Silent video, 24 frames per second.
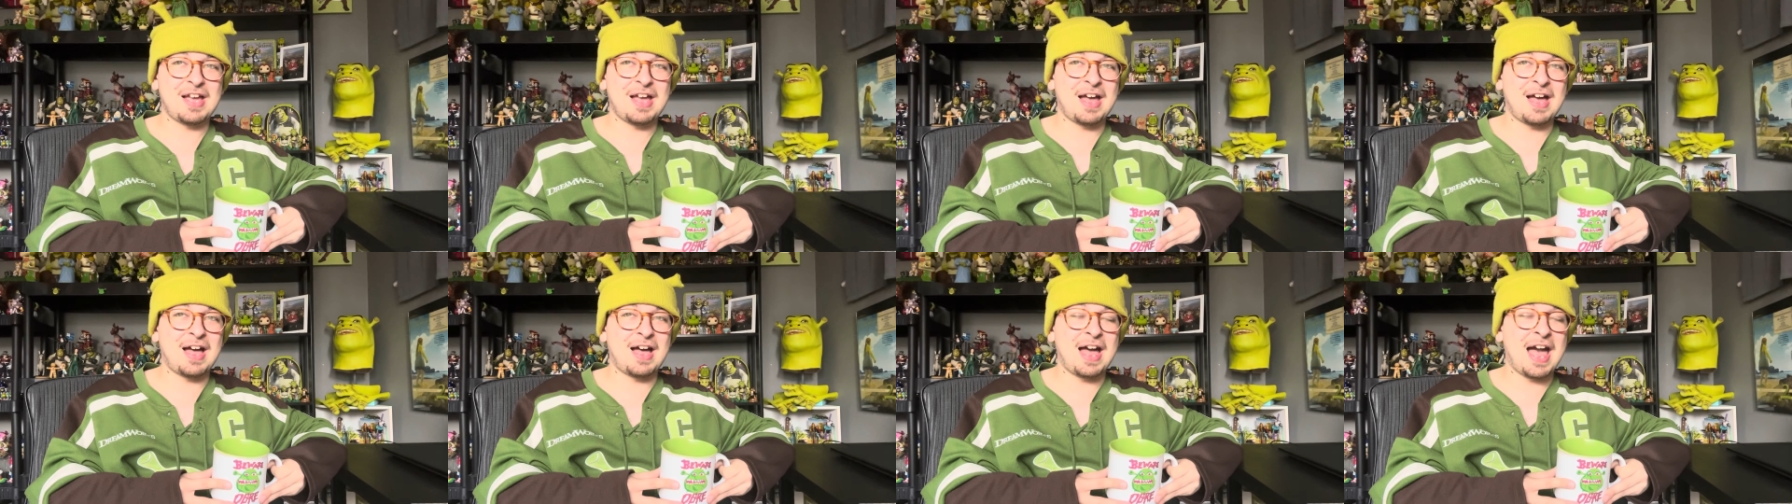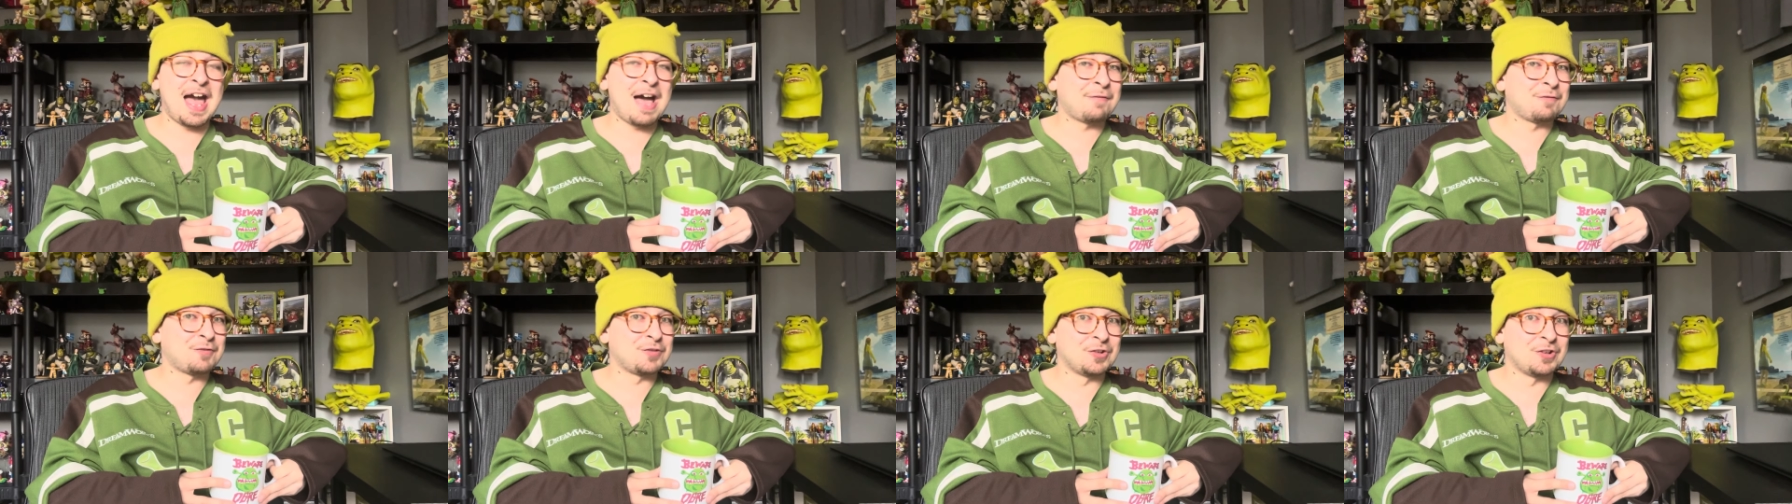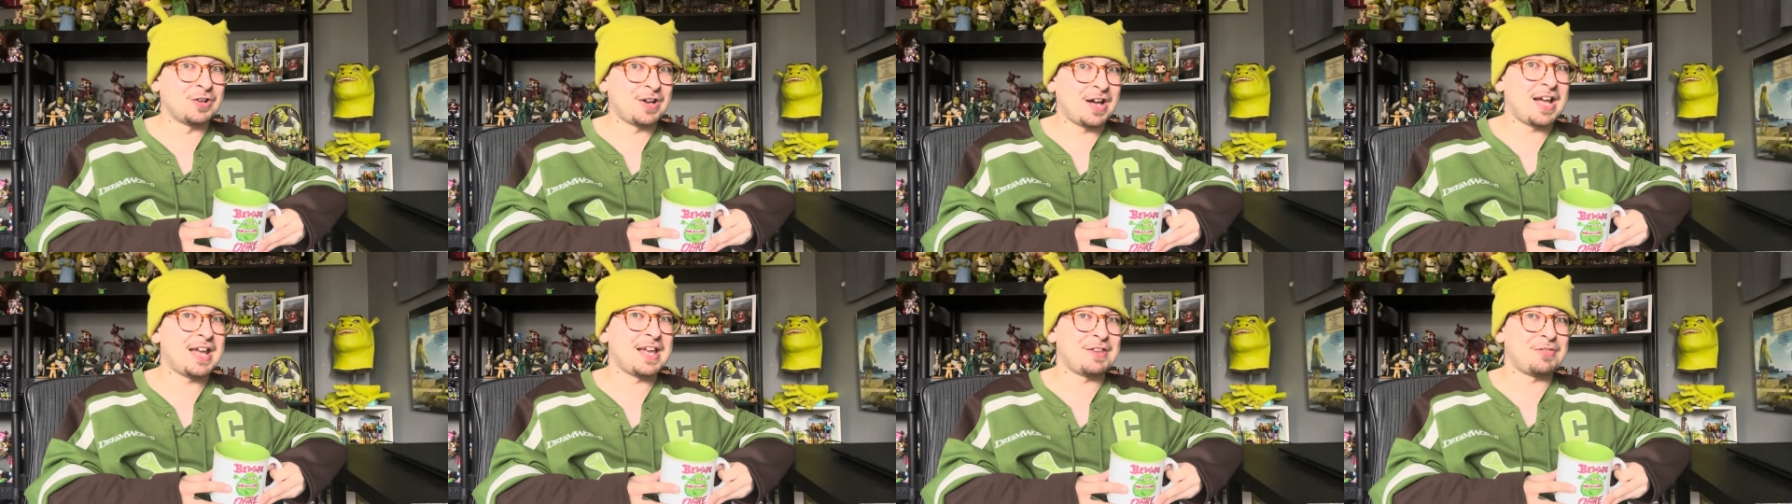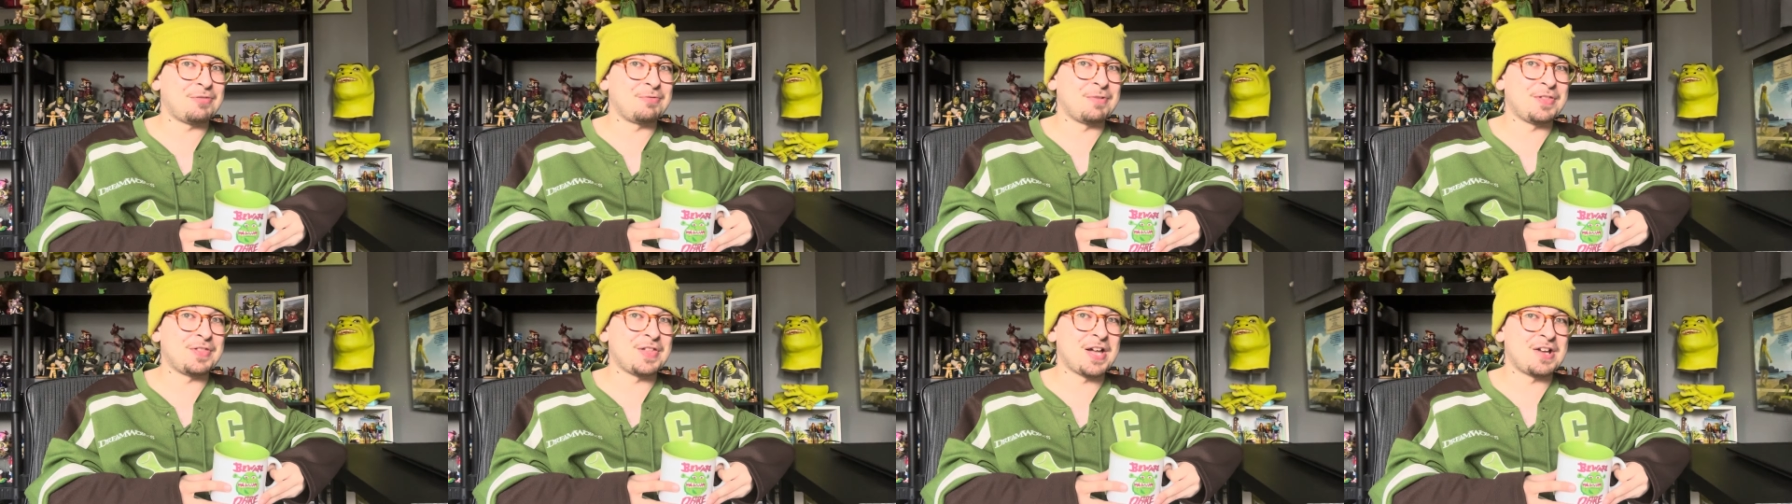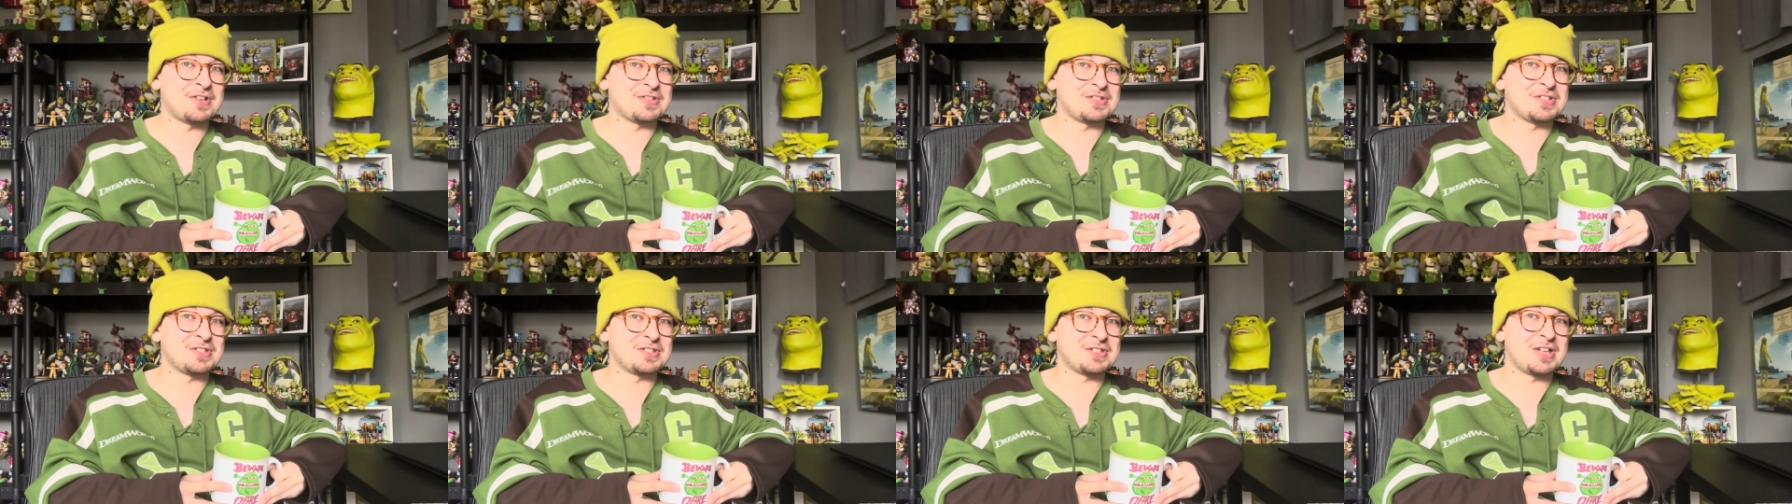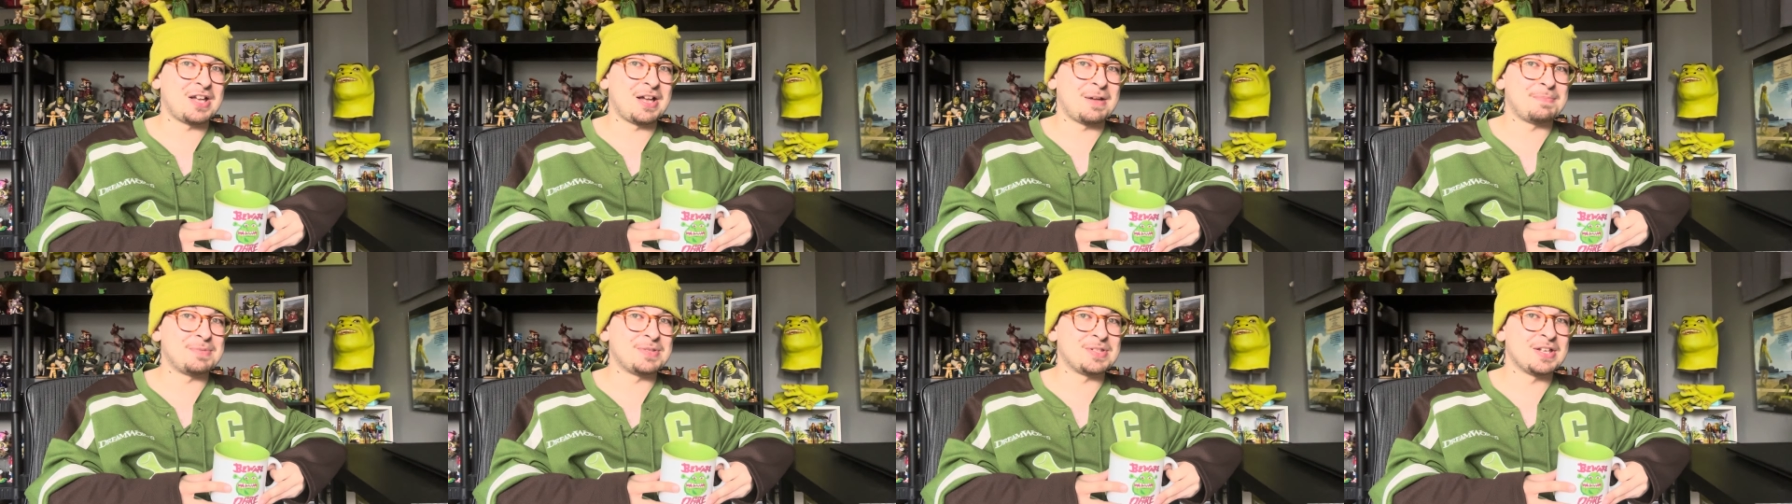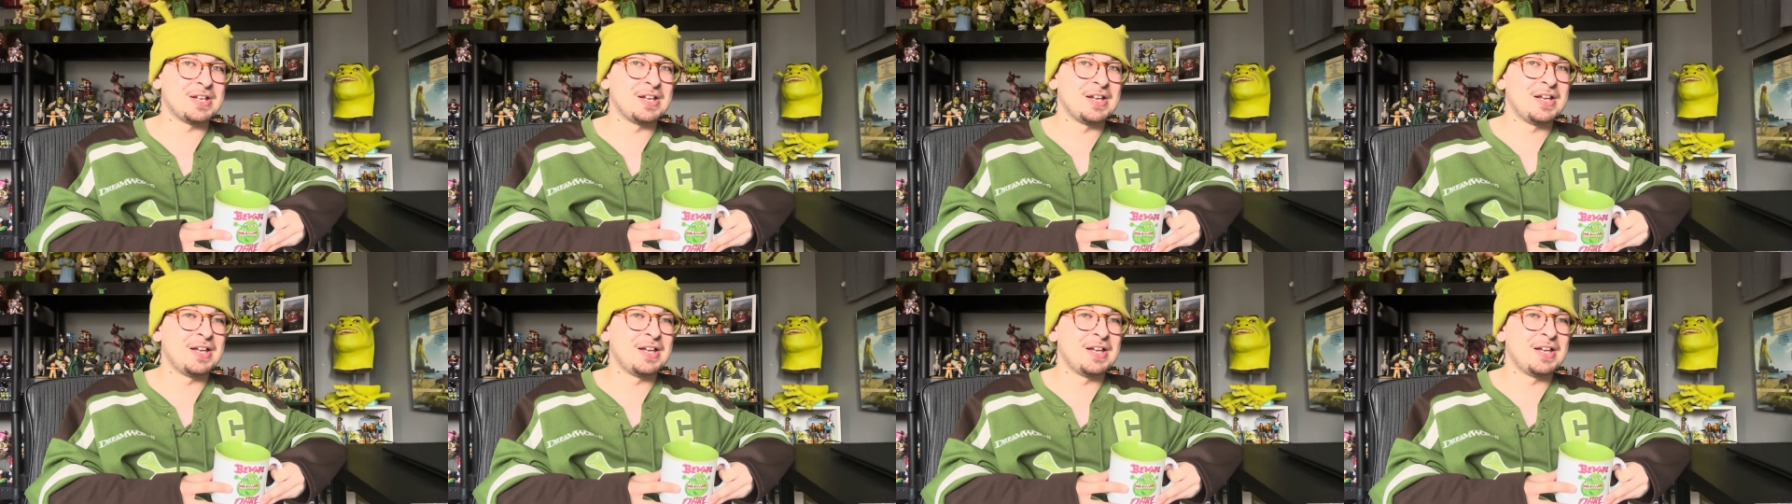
uh, after I hit 3,000 subs,